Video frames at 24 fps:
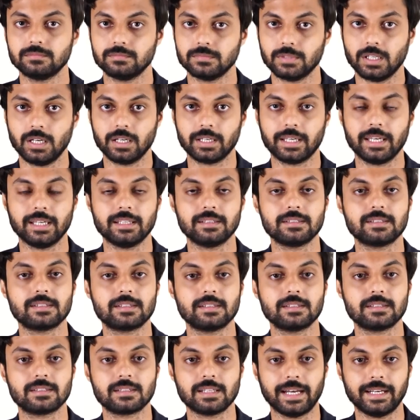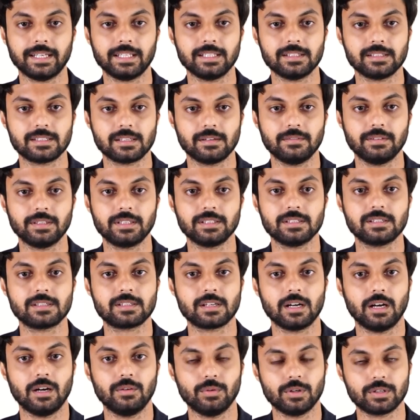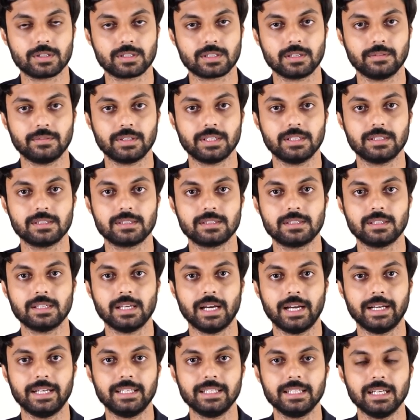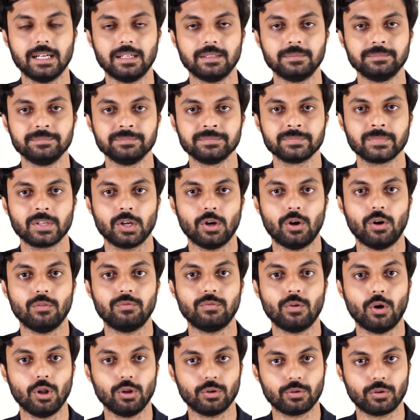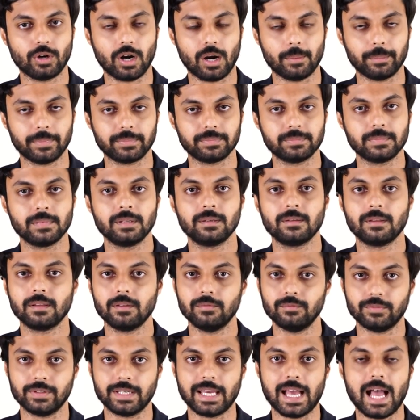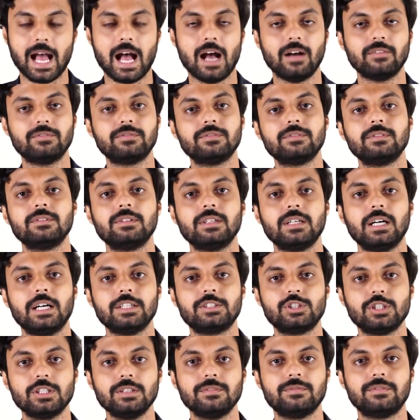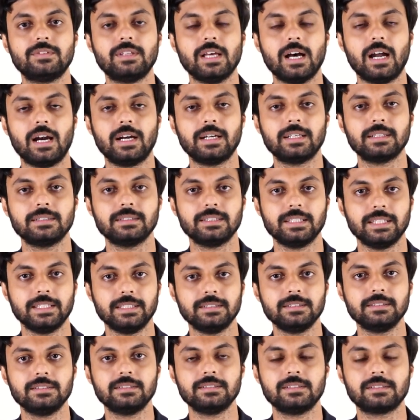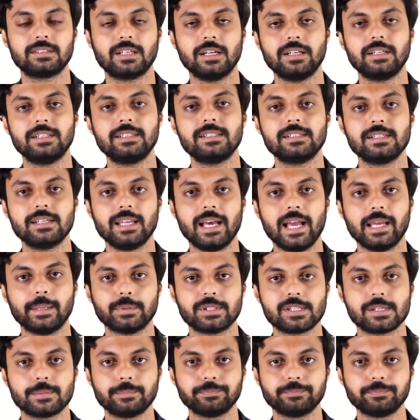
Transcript: Again, since 1970s, Star Wars giving us the idea of hologram. We have achieved that in current times.